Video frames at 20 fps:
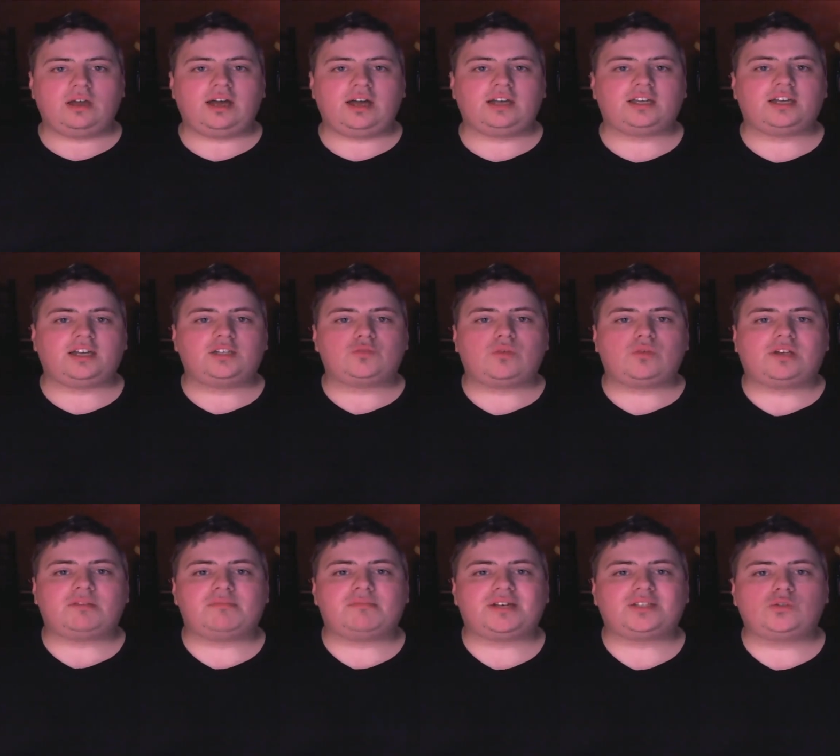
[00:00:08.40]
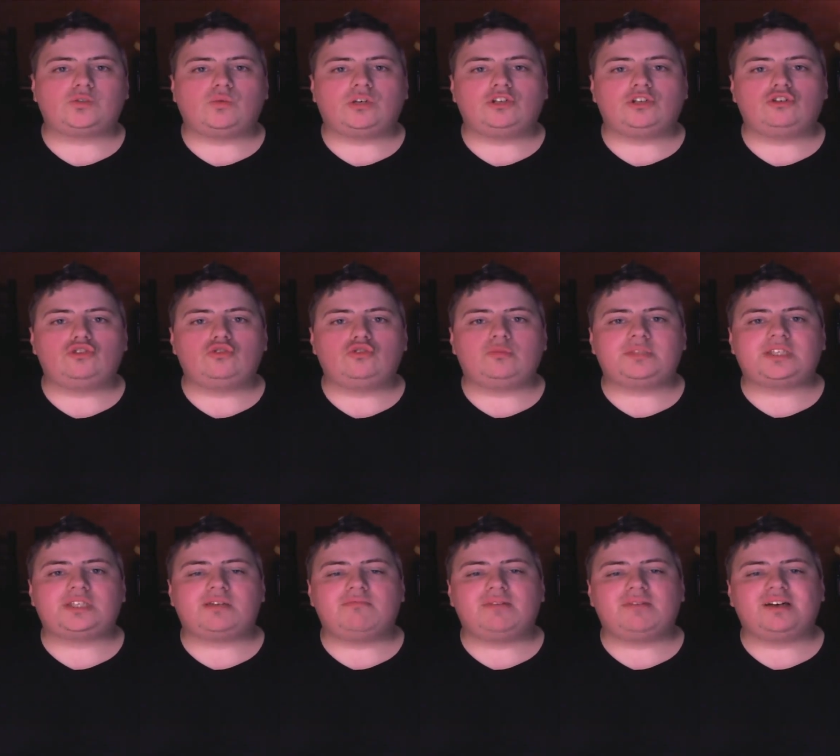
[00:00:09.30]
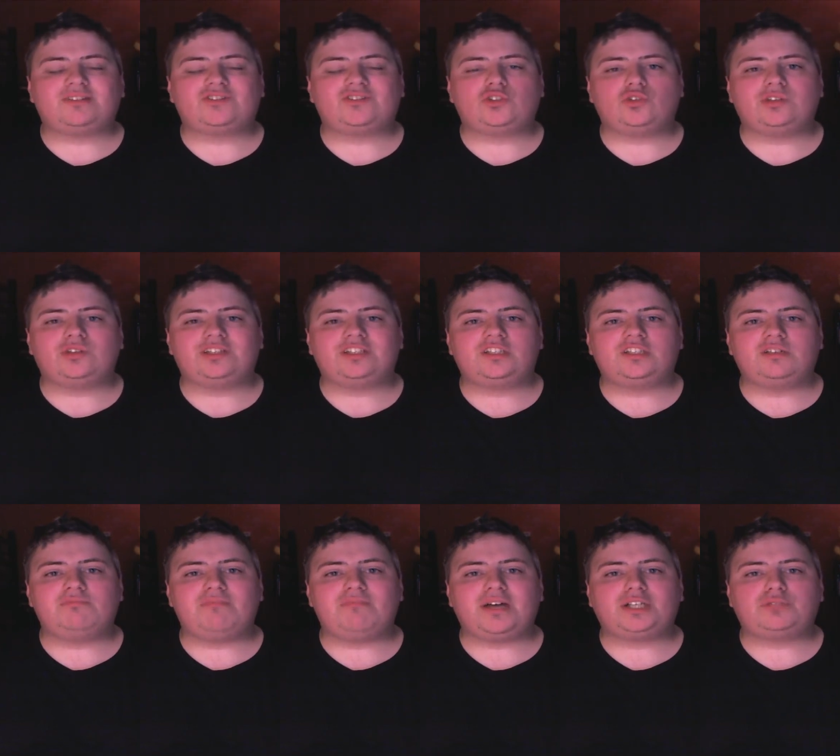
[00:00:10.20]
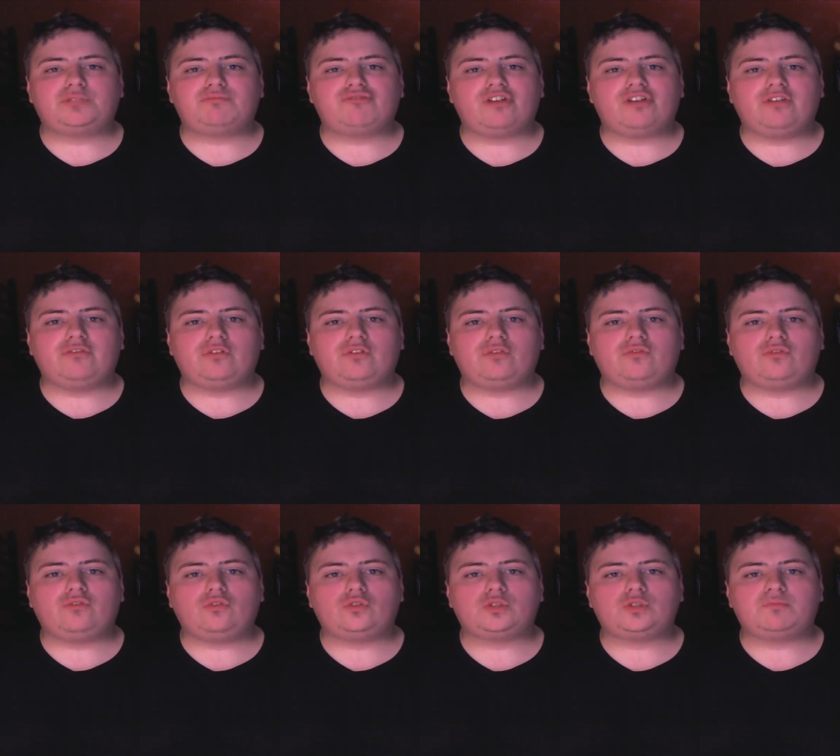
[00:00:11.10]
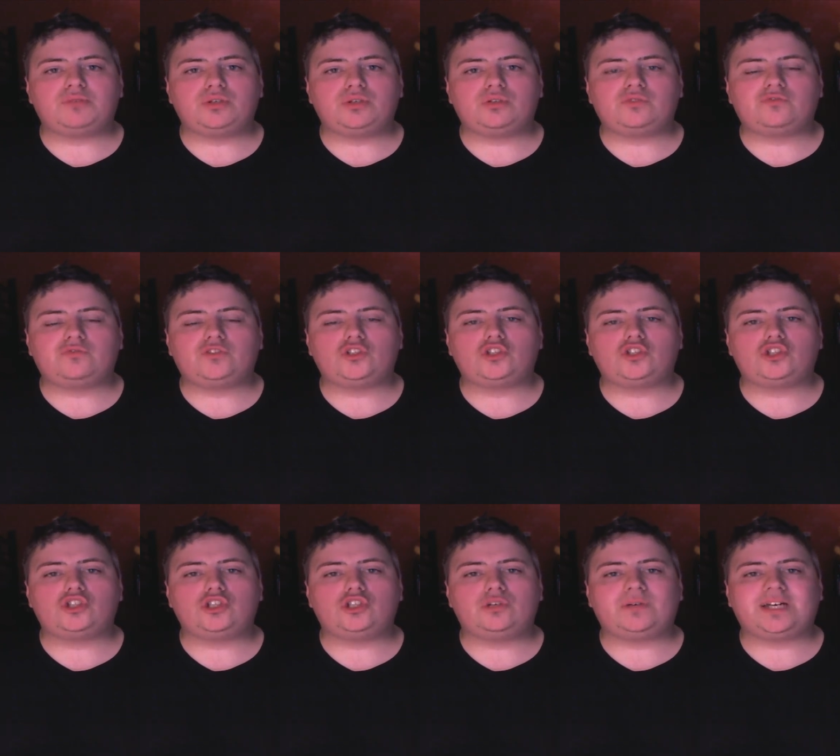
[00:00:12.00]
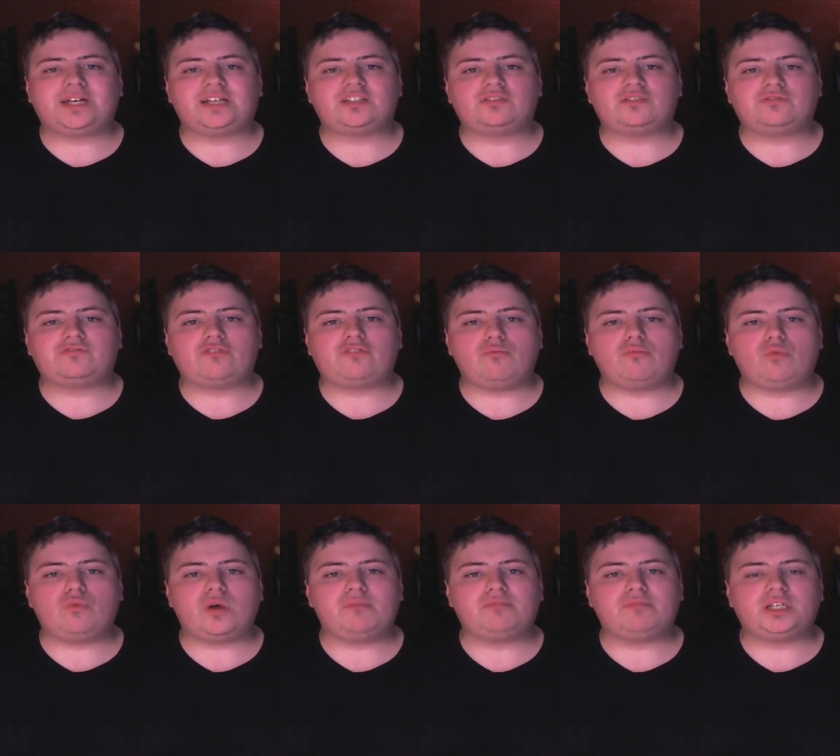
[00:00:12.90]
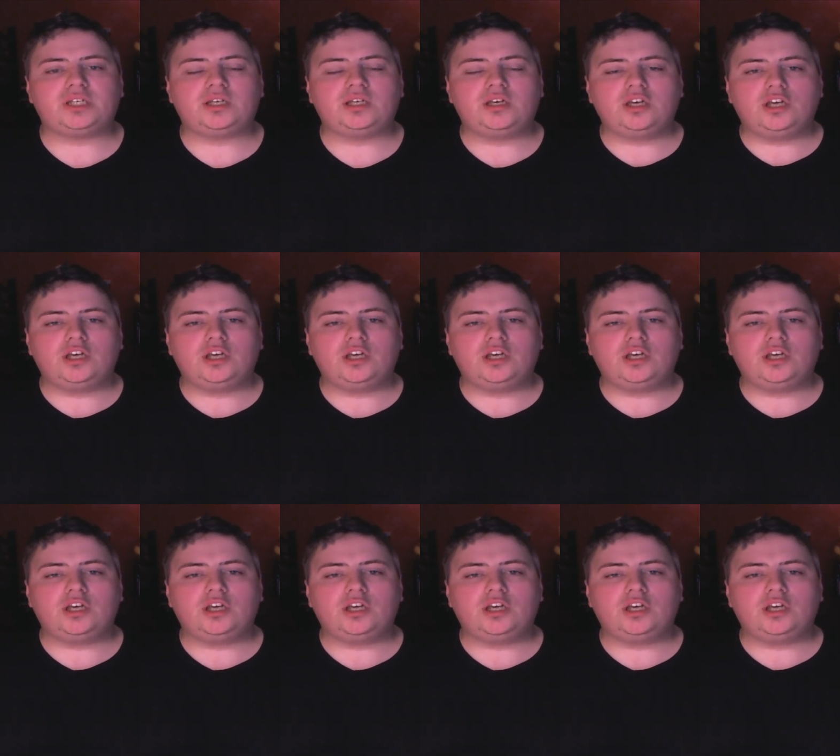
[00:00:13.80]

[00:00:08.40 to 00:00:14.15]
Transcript: Hi guys, welcome back to 100% MAGS. So this is match preview for Spurs versus Newcastle from Wembley.